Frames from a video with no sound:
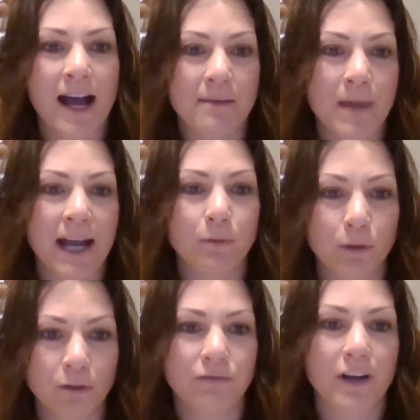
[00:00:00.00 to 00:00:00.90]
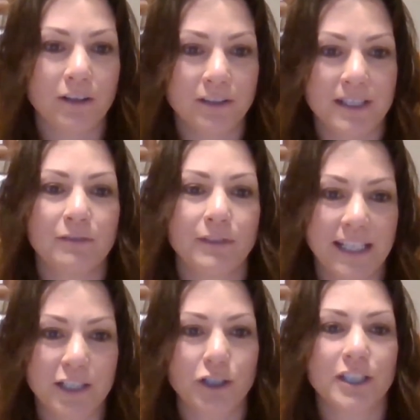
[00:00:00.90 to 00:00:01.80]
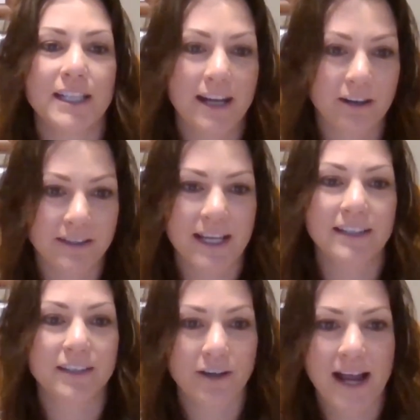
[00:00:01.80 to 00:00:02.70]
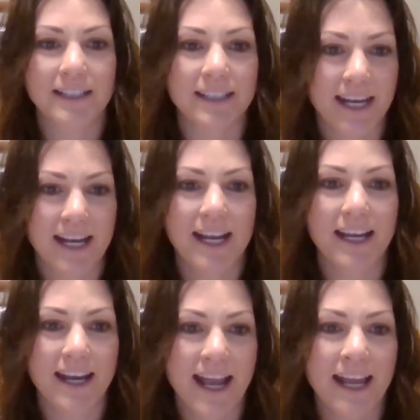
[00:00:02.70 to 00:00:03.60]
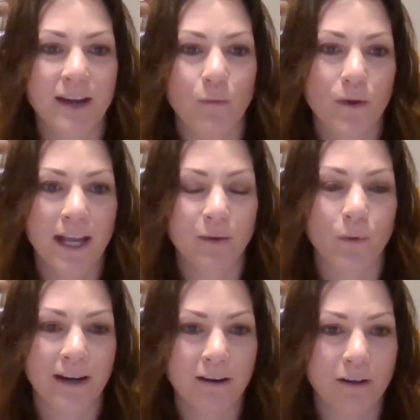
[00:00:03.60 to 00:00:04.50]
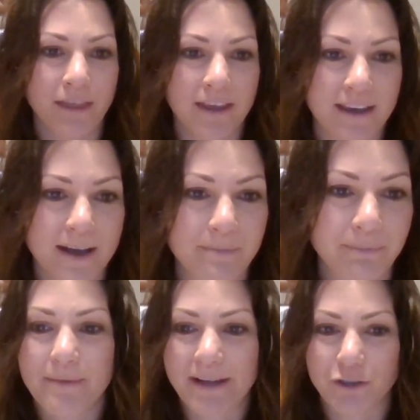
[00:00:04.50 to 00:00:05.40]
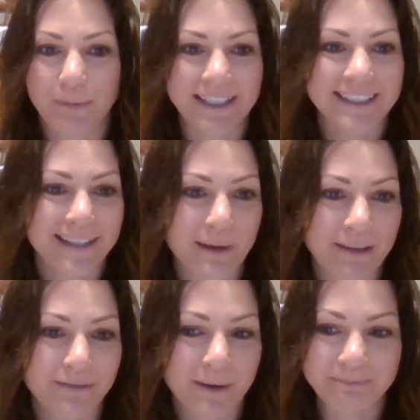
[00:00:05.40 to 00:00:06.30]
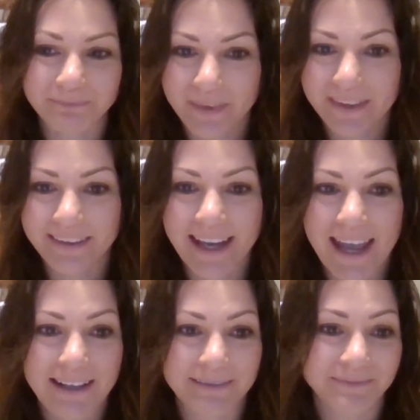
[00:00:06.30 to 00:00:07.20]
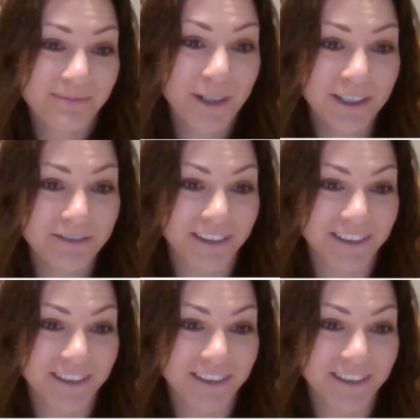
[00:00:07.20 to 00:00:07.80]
my role falls in relation to theirs as they're exiting, and where all the measurement is coming from. Okay, wonderful.